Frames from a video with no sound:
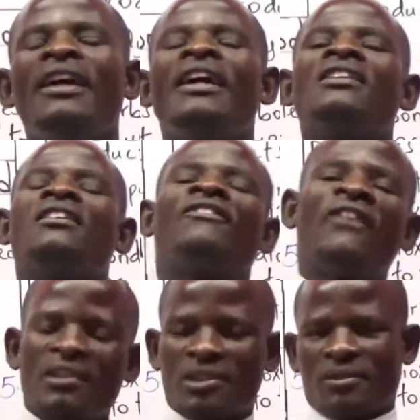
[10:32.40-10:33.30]
it's the
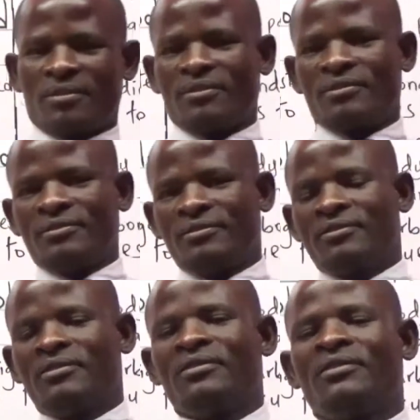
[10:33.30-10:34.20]
function
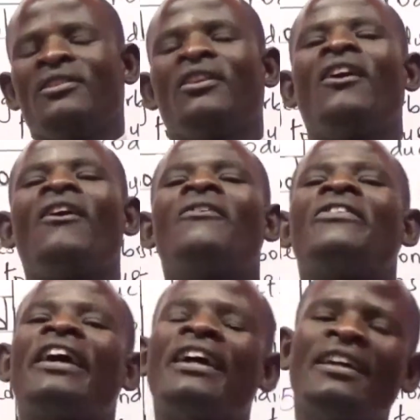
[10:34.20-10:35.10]
of
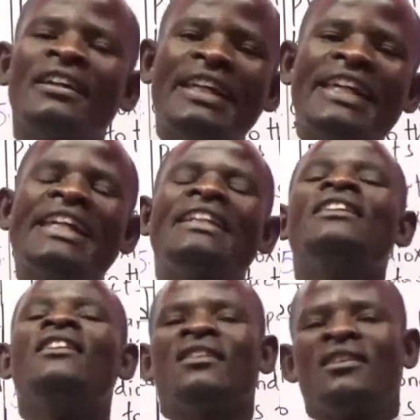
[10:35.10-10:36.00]
the
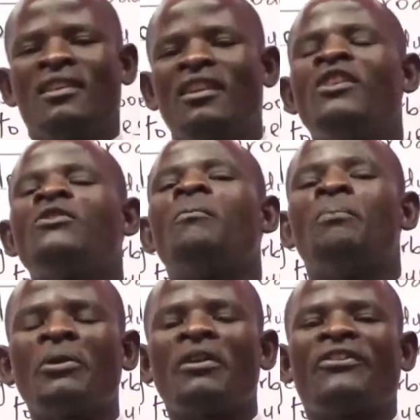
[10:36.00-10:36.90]
kidney to
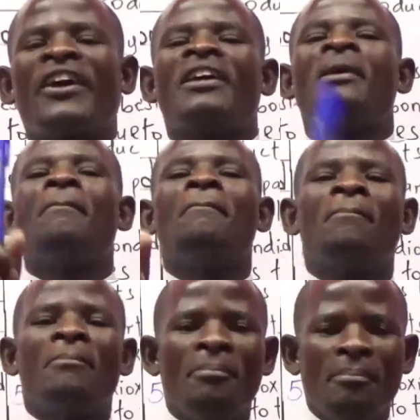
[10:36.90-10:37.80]
purify
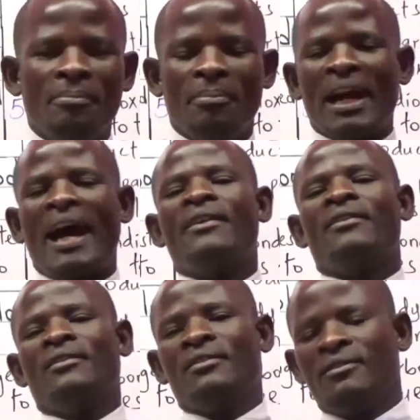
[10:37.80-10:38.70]
blood.
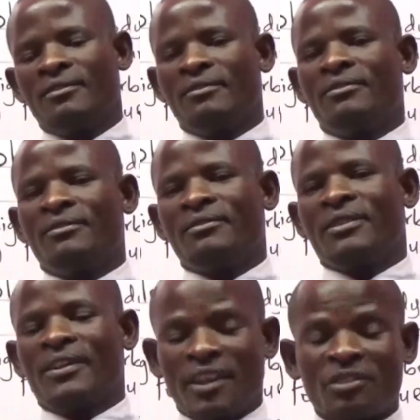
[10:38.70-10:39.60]

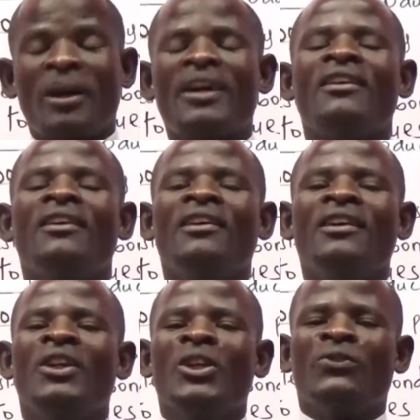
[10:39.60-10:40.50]
That's why
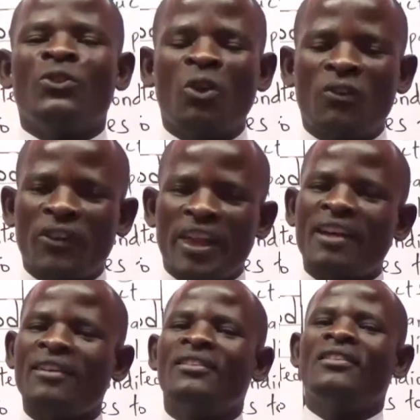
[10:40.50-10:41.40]
if you go for
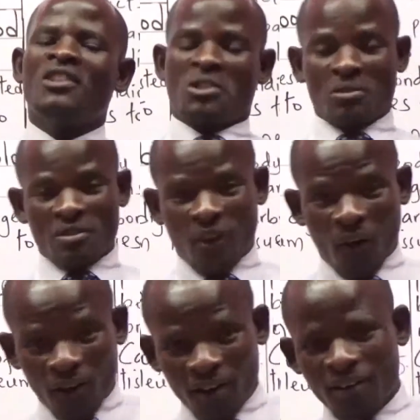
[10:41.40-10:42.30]
the short
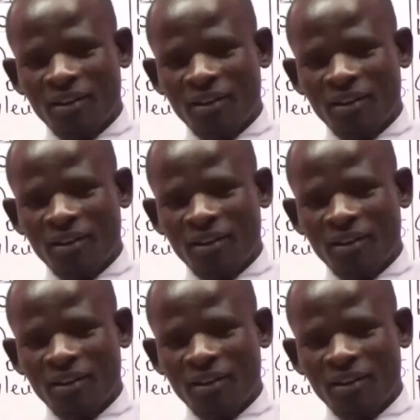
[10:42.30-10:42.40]
cut,